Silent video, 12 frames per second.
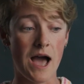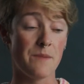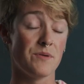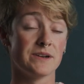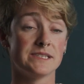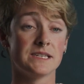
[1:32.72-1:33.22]
I
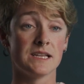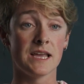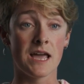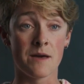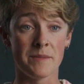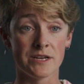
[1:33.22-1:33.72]

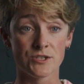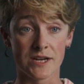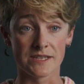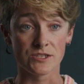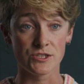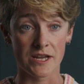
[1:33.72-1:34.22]
personally am a
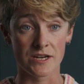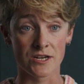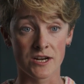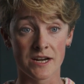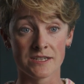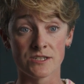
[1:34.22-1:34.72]

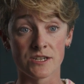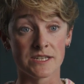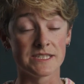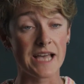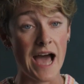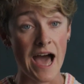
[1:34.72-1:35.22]
transgender
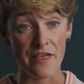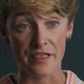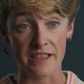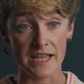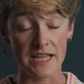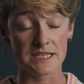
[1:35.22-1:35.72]
endurance
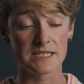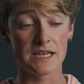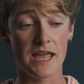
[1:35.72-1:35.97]
athlete,